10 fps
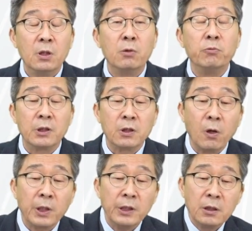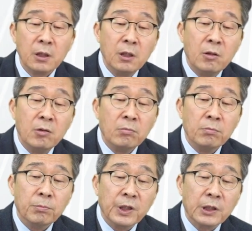We call it
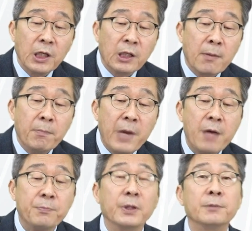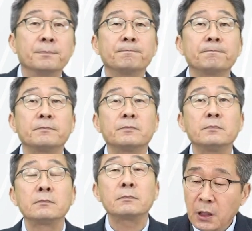mechanical mapping.
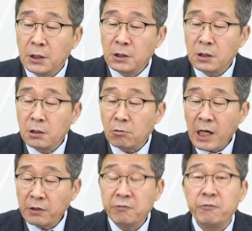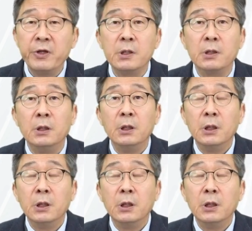In the right figure,